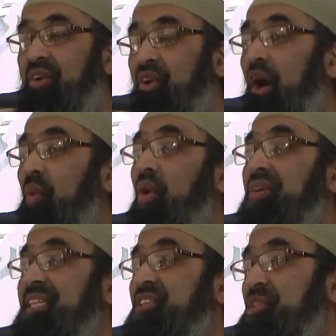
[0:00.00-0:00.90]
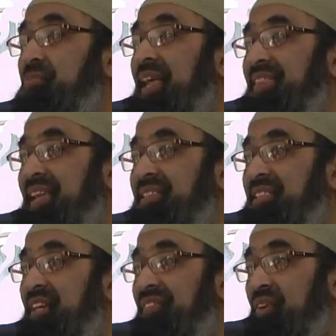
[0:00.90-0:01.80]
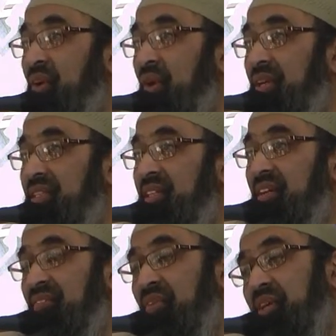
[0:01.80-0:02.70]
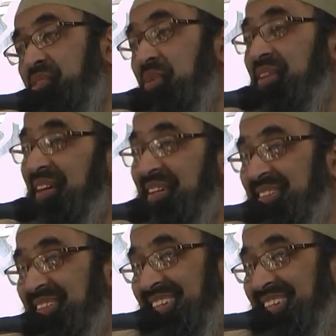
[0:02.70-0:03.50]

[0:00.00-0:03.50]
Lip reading: not wanting to make things difficult for his mother.